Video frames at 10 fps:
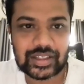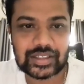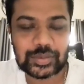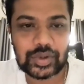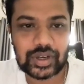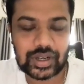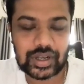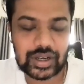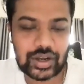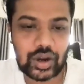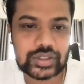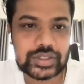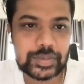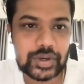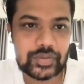this
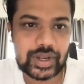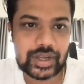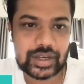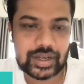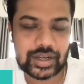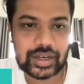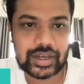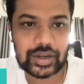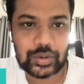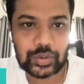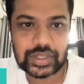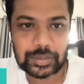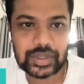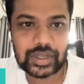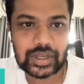concept of doing
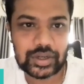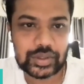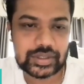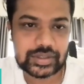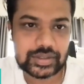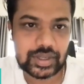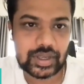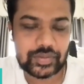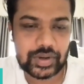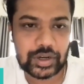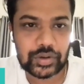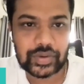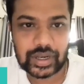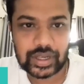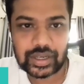something into this field of
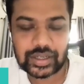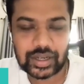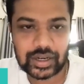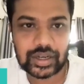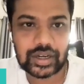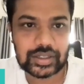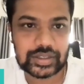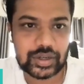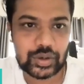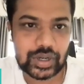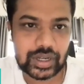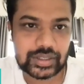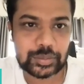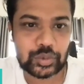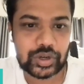agriculture or
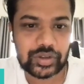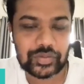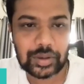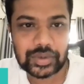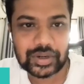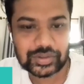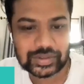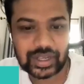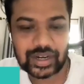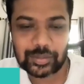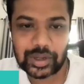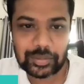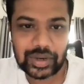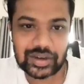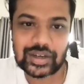like supporting farmer was there in my
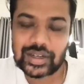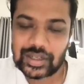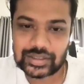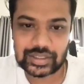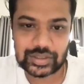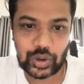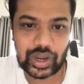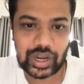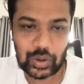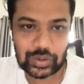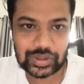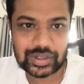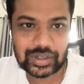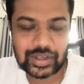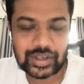mind since quite long.
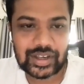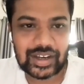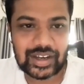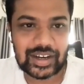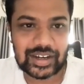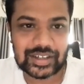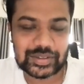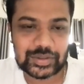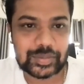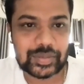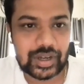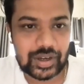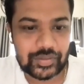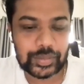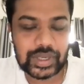
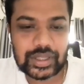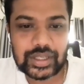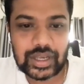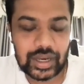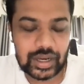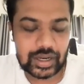For me, the